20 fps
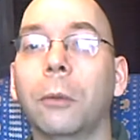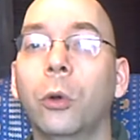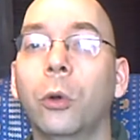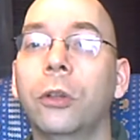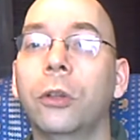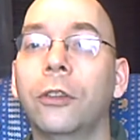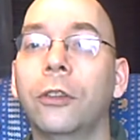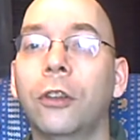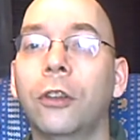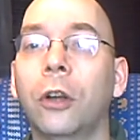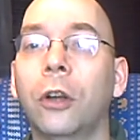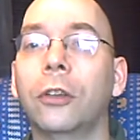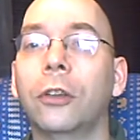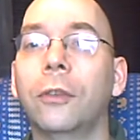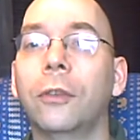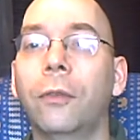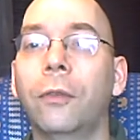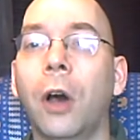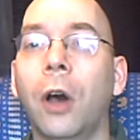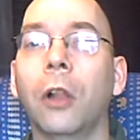I'm going to start
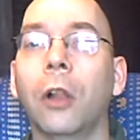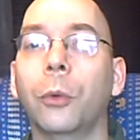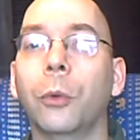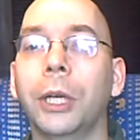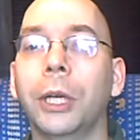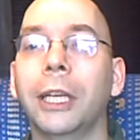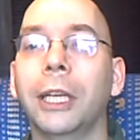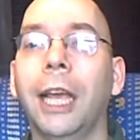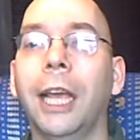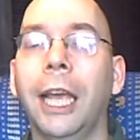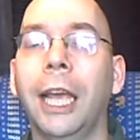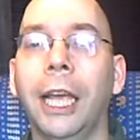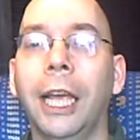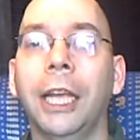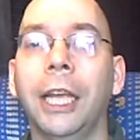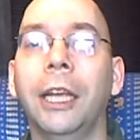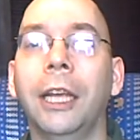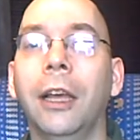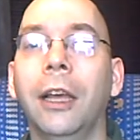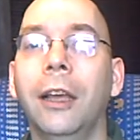following
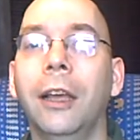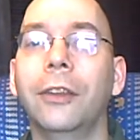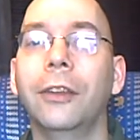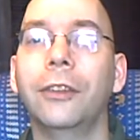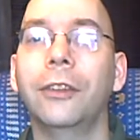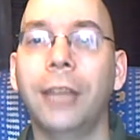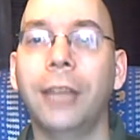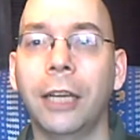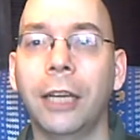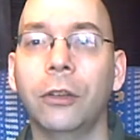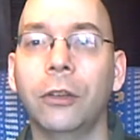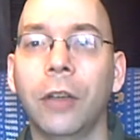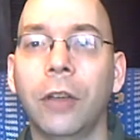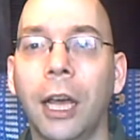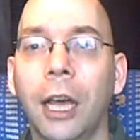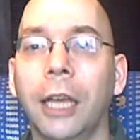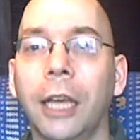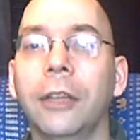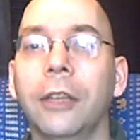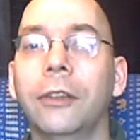a
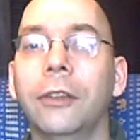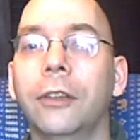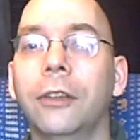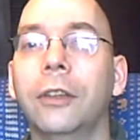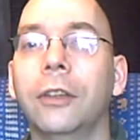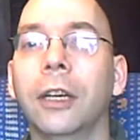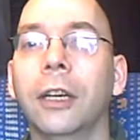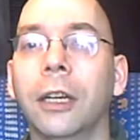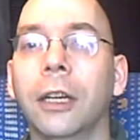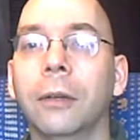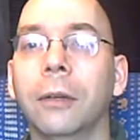standardized